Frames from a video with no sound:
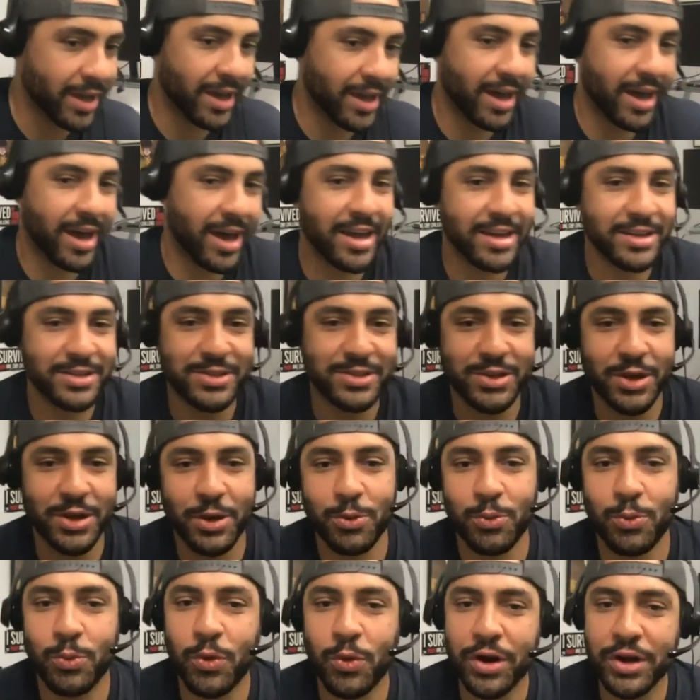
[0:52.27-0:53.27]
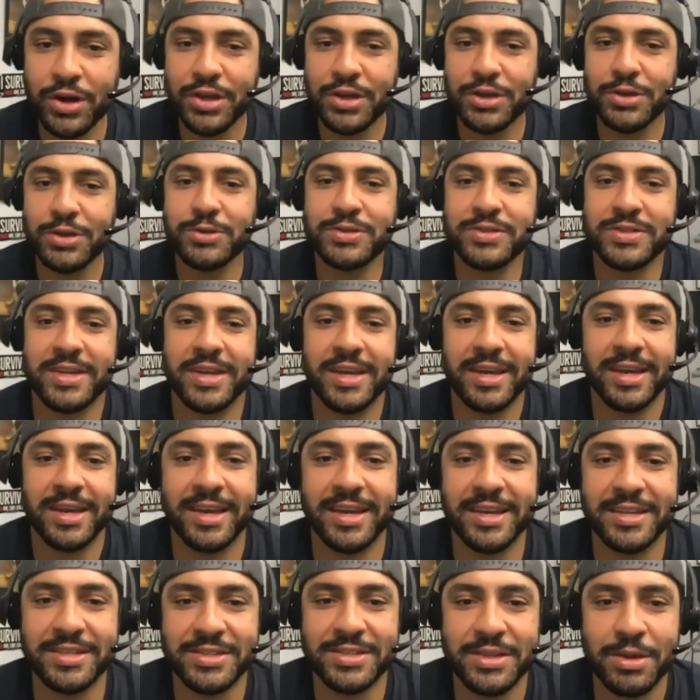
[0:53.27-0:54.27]
Uh, so what are you
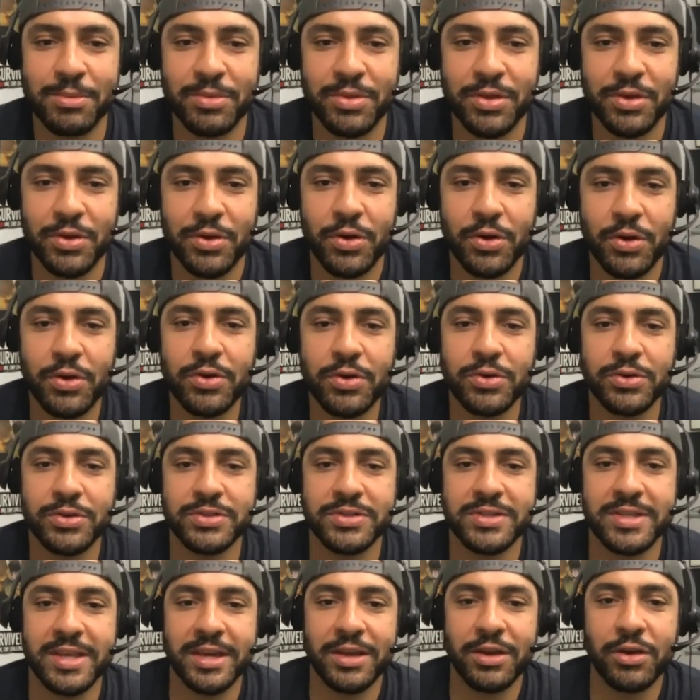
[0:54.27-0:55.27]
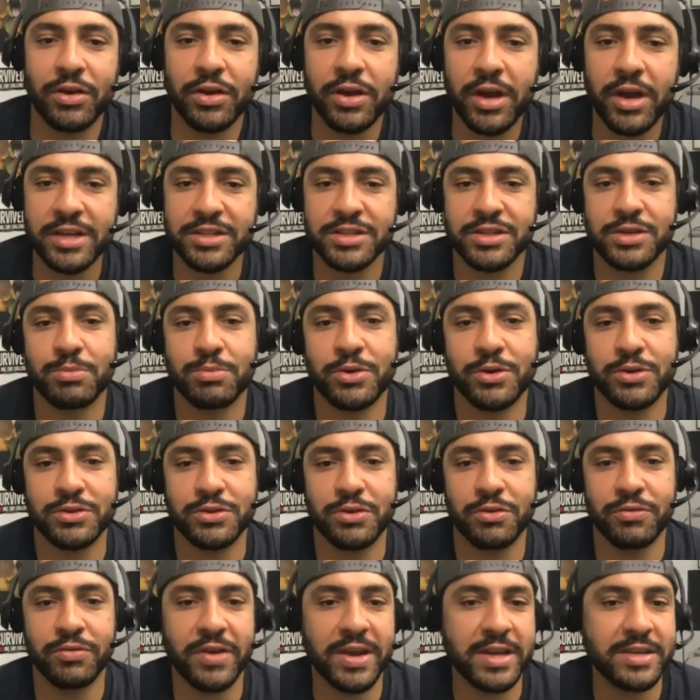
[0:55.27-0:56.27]
seeing as some of the hurdles that your
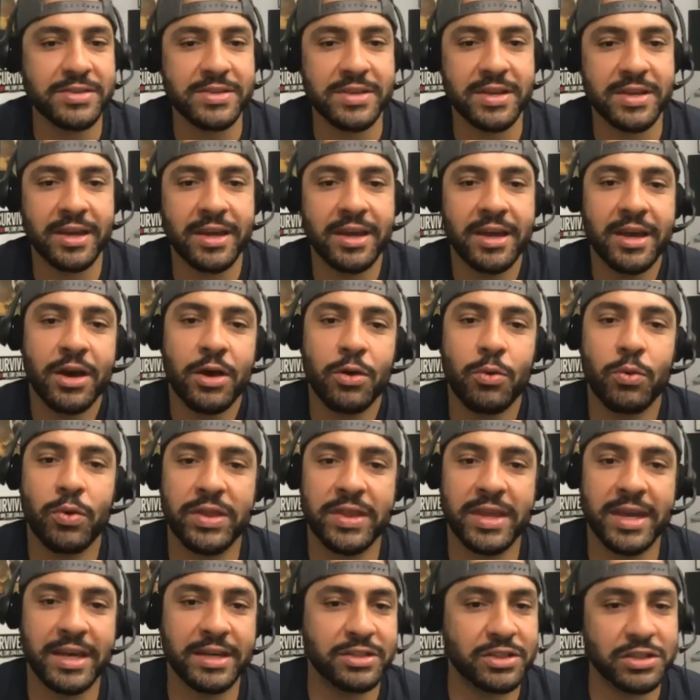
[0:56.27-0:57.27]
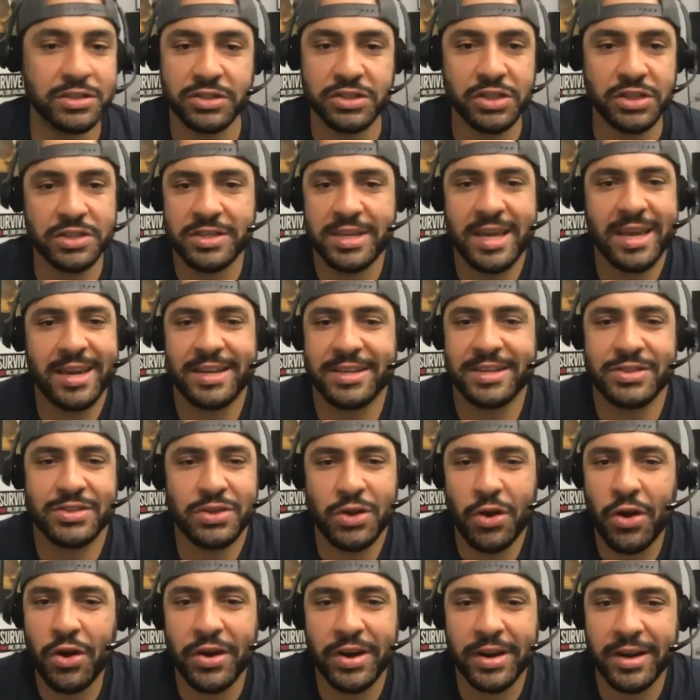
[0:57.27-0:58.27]
customers are facing when they ju- just getting
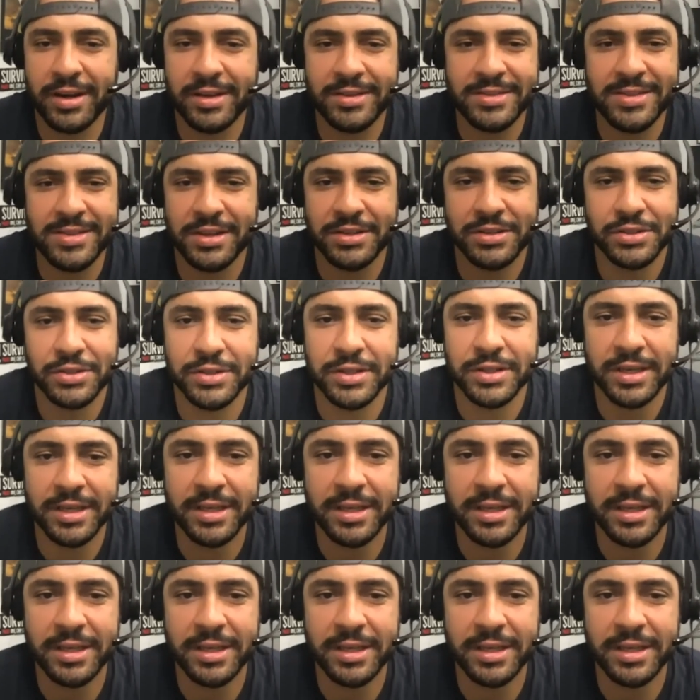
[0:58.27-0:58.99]
started, essentially?